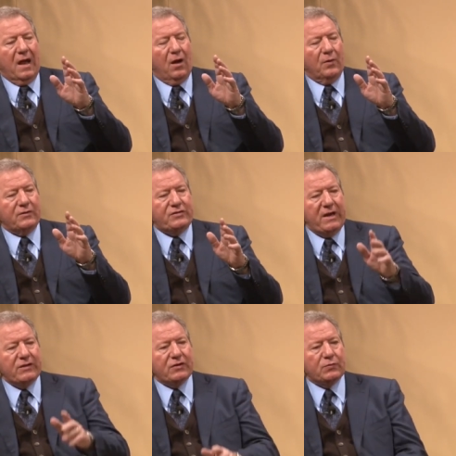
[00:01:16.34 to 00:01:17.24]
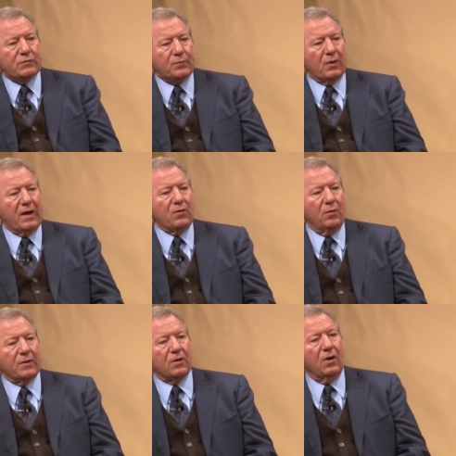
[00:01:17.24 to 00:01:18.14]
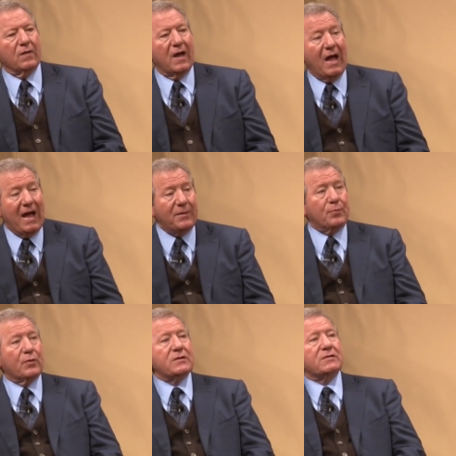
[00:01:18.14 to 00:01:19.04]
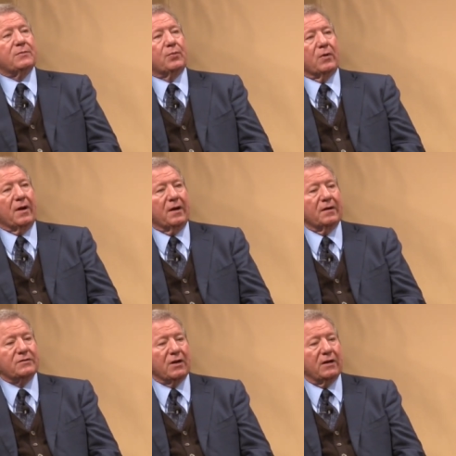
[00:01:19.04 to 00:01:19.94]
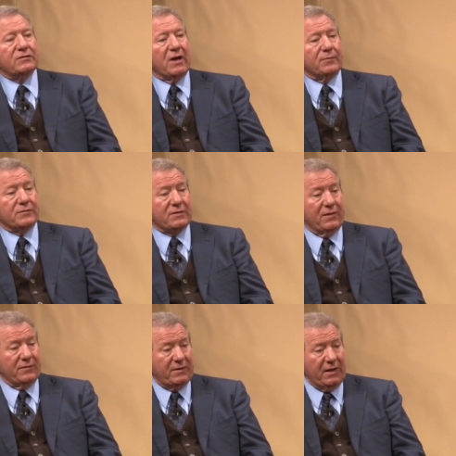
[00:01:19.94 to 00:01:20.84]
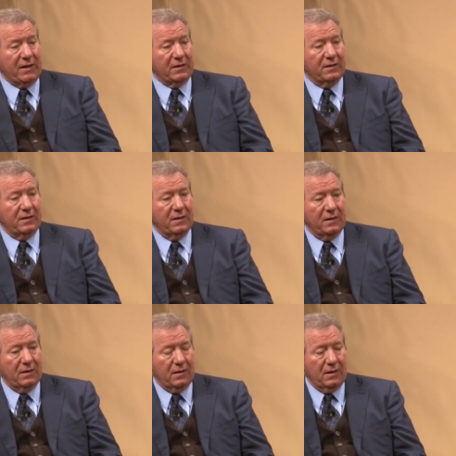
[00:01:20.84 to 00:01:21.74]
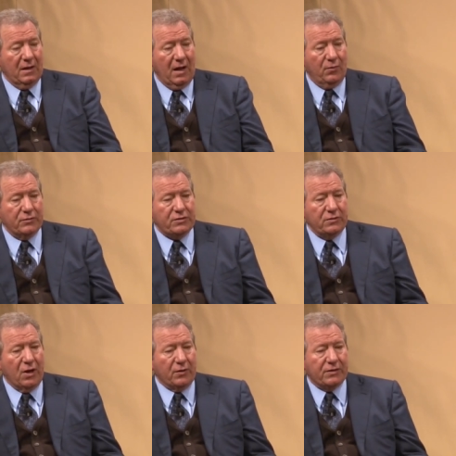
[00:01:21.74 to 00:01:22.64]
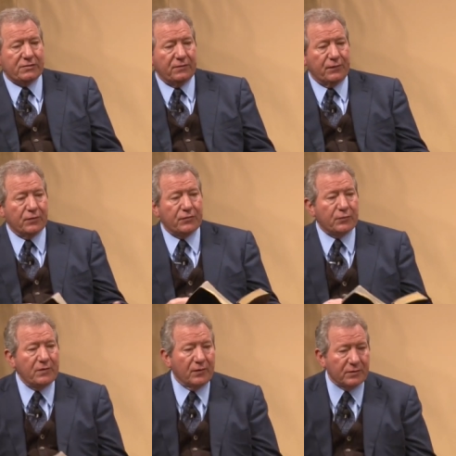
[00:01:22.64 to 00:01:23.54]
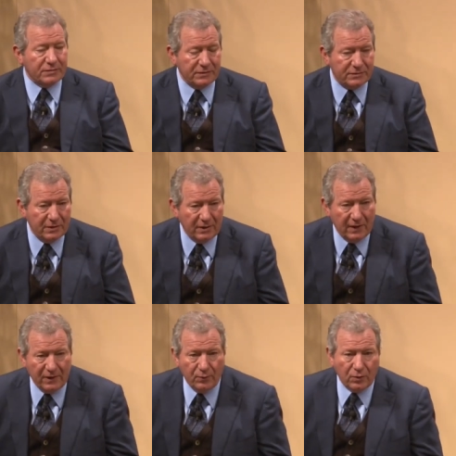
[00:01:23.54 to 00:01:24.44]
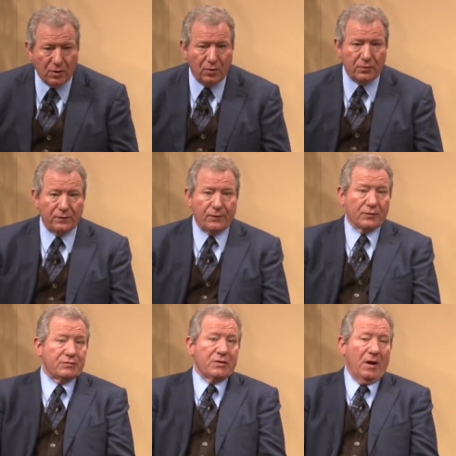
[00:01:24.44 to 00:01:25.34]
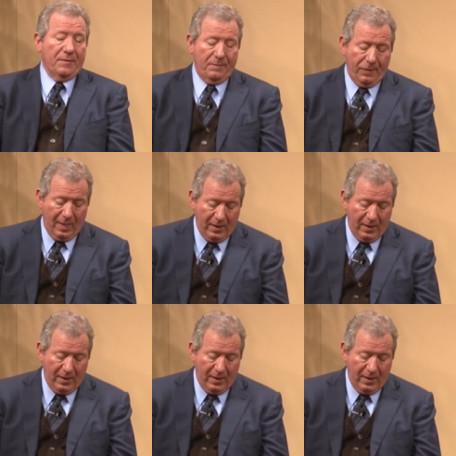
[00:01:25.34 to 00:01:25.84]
Now, when Jesus was praying what we call the high priestly prayer in John chapter 17, I want you to notice the first three verses, then we'll go to 1 John.